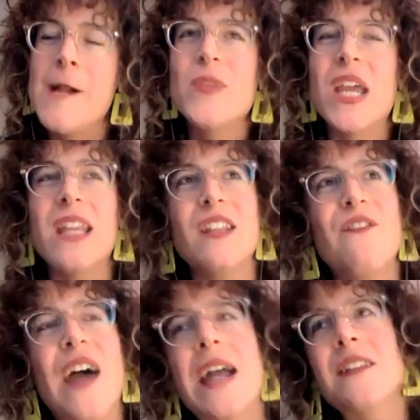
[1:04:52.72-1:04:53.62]
And the
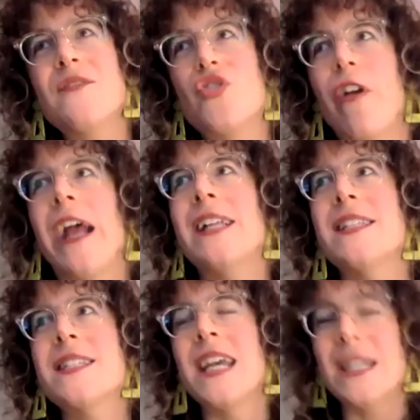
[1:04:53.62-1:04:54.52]
fact of
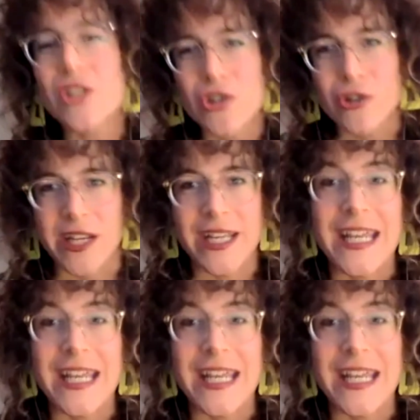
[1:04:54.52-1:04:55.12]
trans history